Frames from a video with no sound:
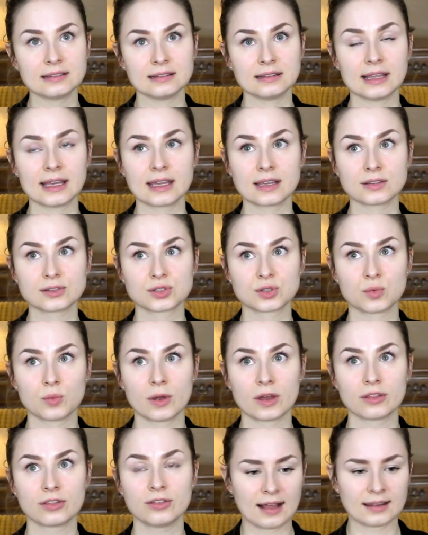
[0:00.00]
linked
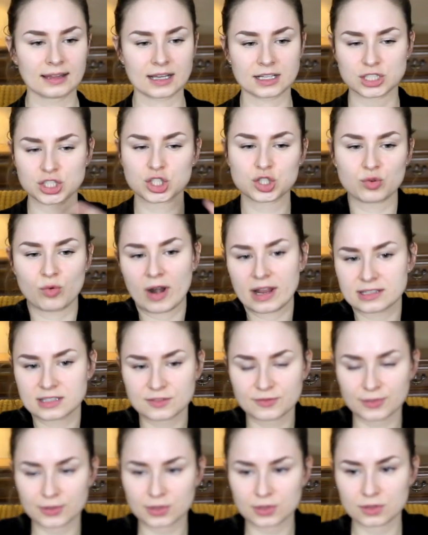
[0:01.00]
with, like, a
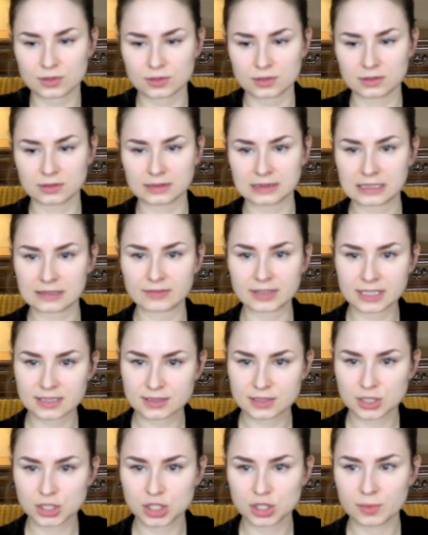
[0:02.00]
stressful living
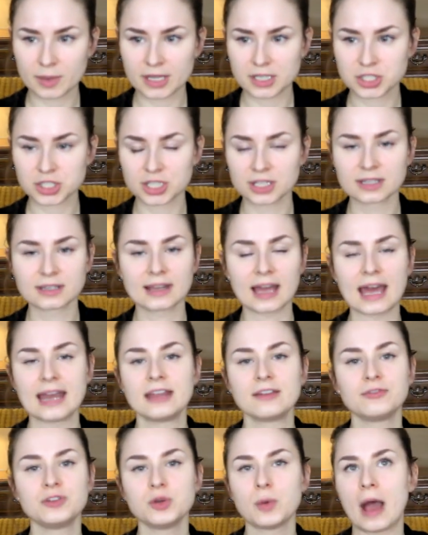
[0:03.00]
situation, and
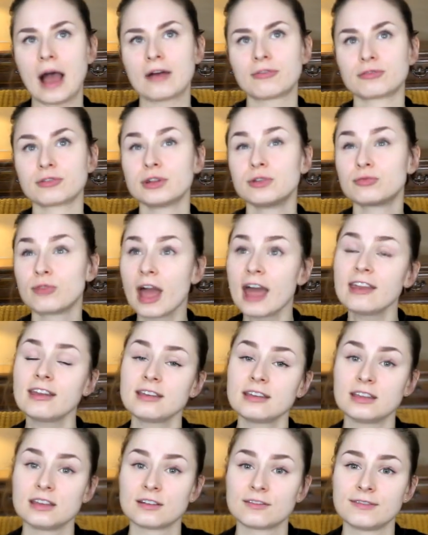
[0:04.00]
if you have reread
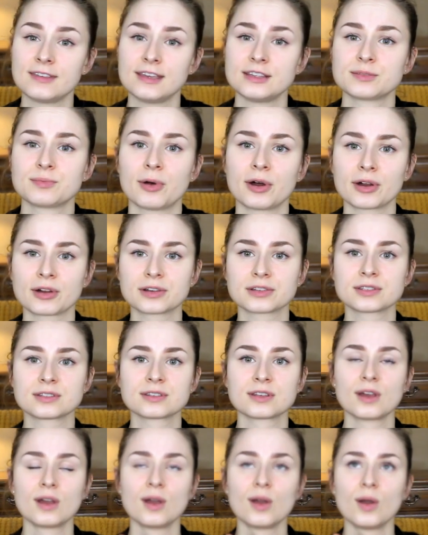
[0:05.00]
any of these
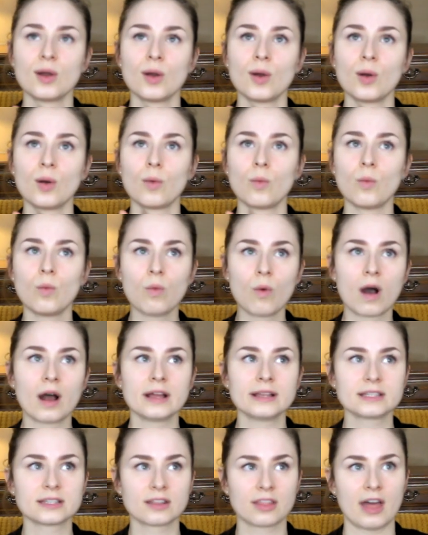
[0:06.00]
books,
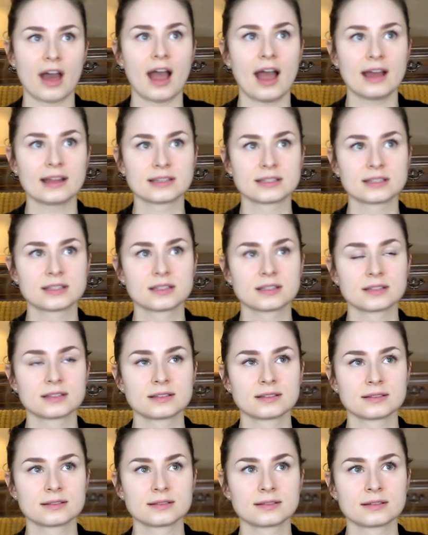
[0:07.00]
what that
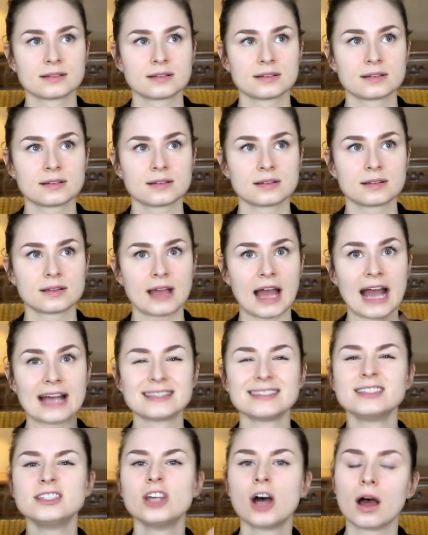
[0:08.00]

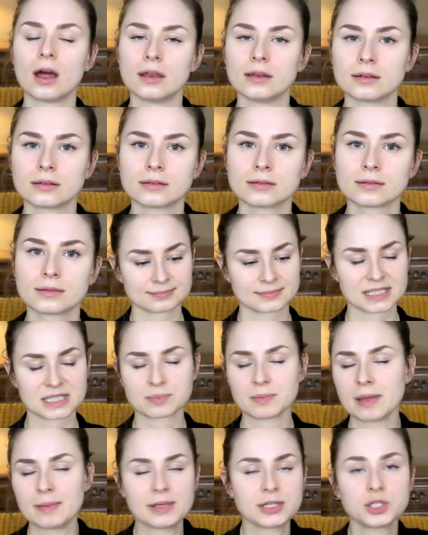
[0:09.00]
has done
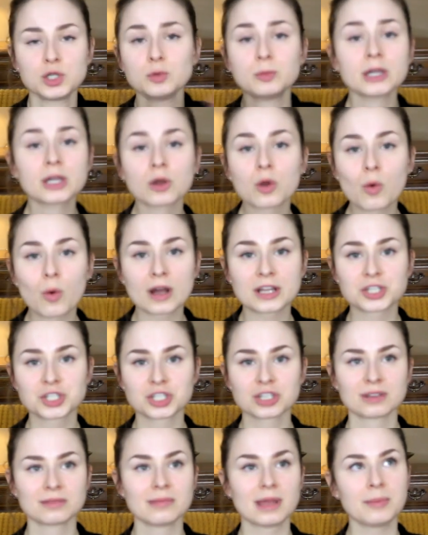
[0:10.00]
It's maybe too big a
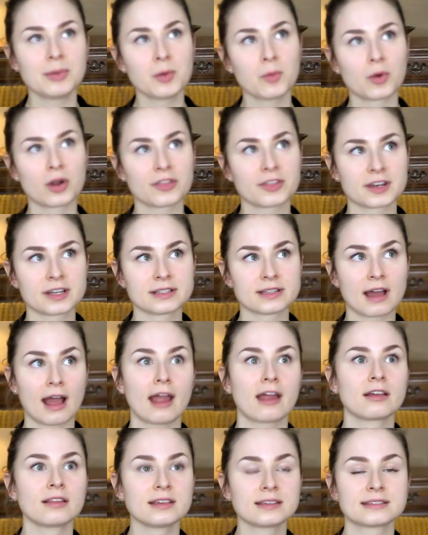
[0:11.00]
question, maybe worth an
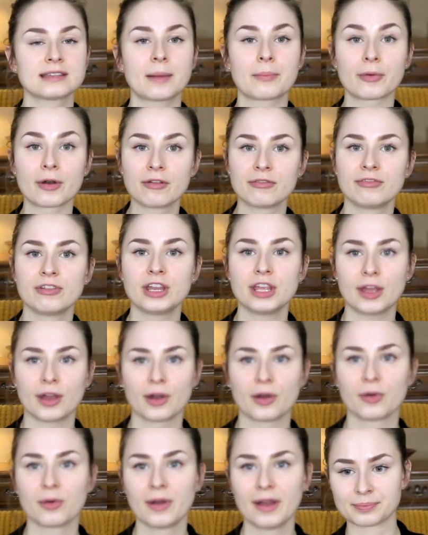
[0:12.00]
entirely separate
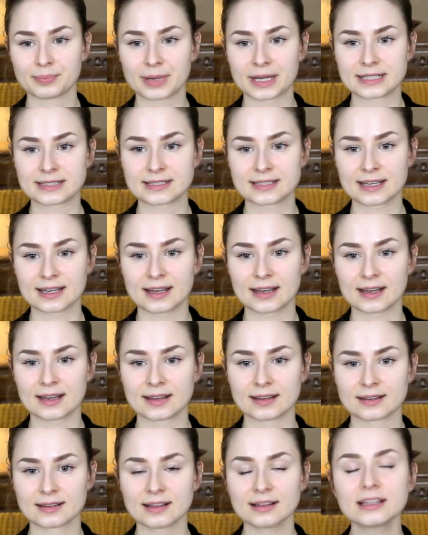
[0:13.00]
video, but
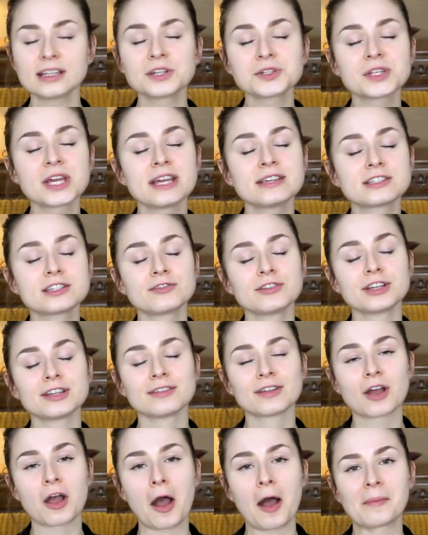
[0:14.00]
a little taste of it
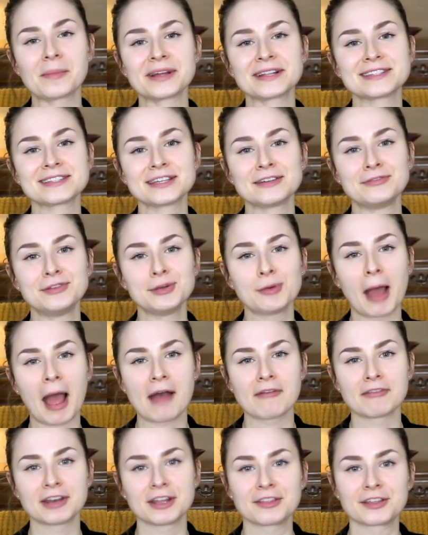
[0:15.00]
in the comments if you
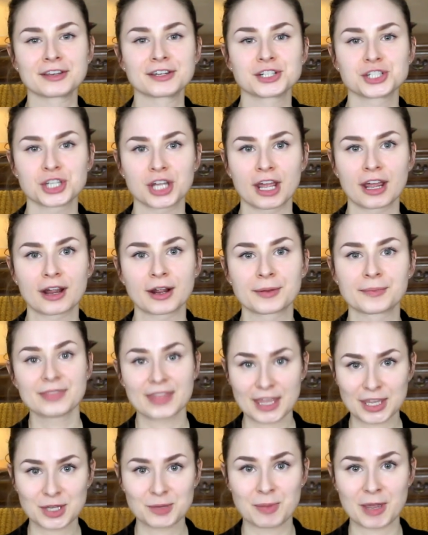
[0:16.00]
have anything to share.
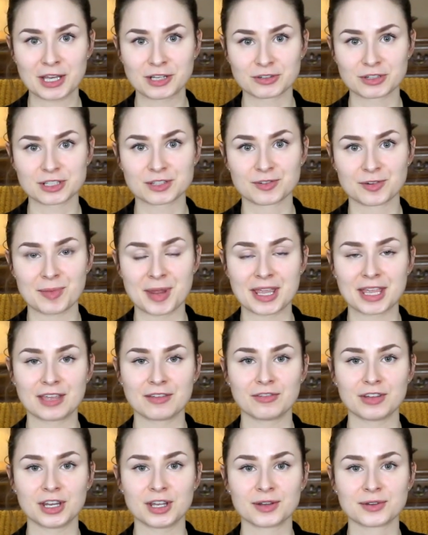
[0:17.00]
Thank you, patrons, for
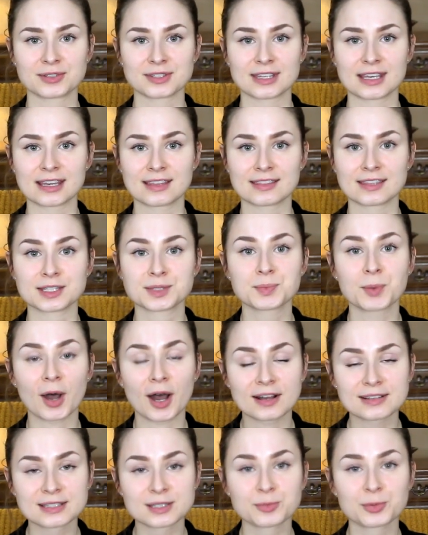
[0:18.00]
making videos like this
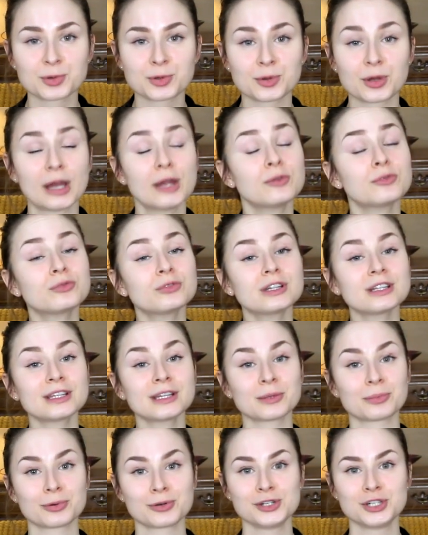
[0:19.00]
possible. I
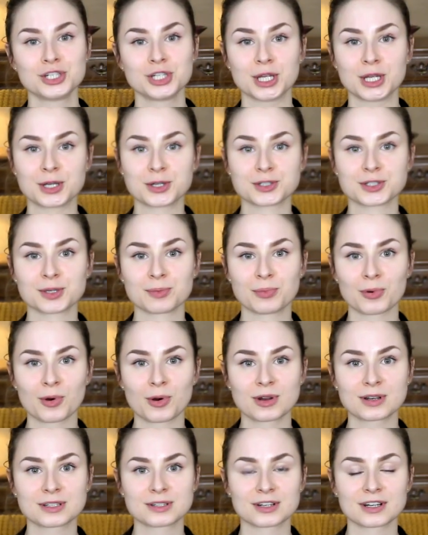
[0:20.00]
really appreciate your
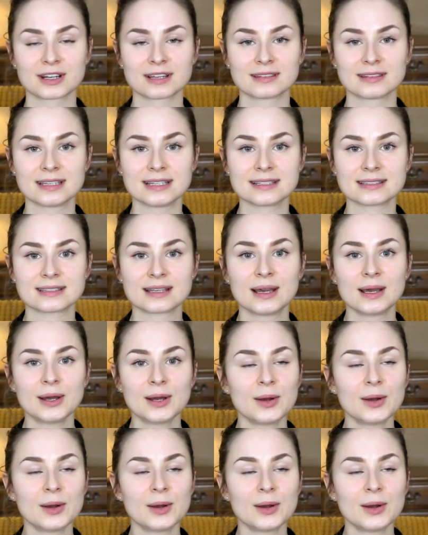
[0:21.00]
support during these